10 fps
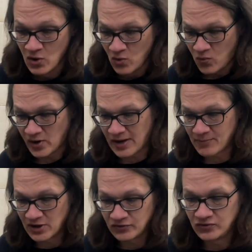What I'm
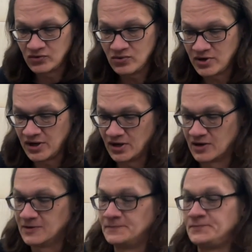going to do
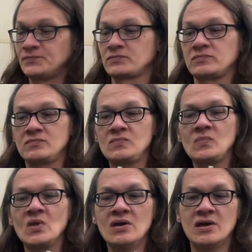here
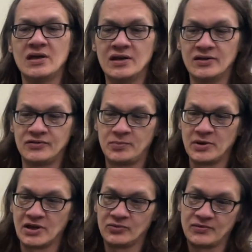is,
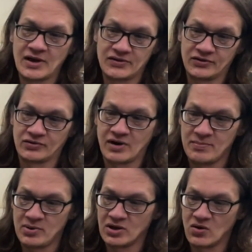because we've got this great
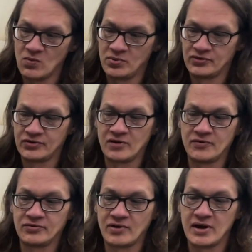big open
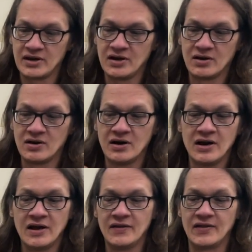surface right here
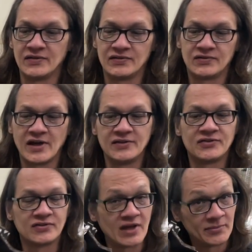that then
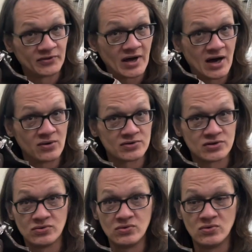steps out
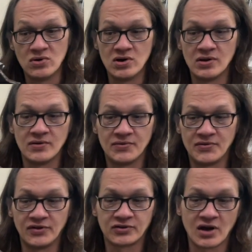to
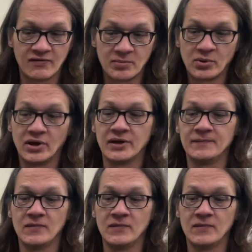this cover plate,